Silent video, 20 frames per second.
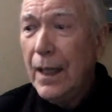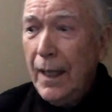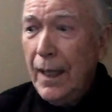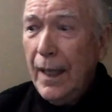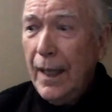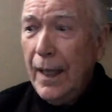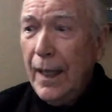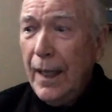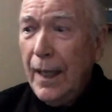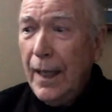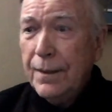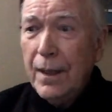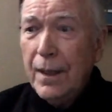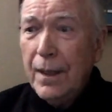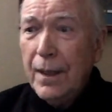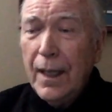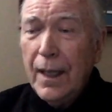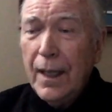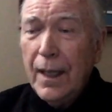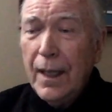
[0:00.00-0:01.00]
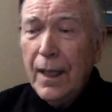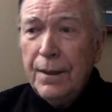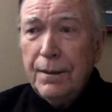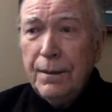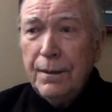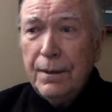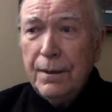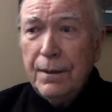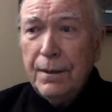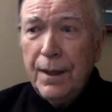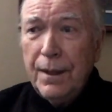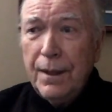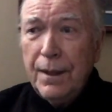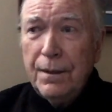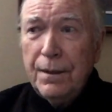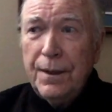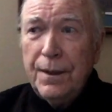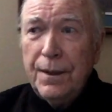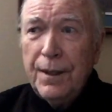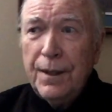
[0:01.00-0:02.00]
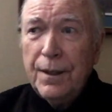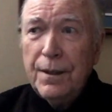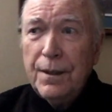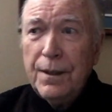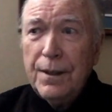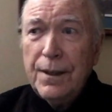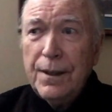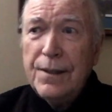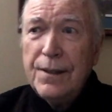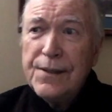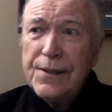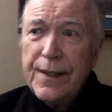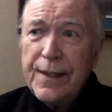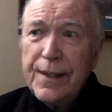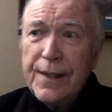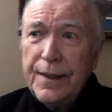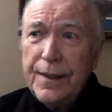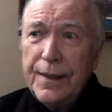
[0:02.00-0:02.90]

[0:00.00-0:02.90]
and there is a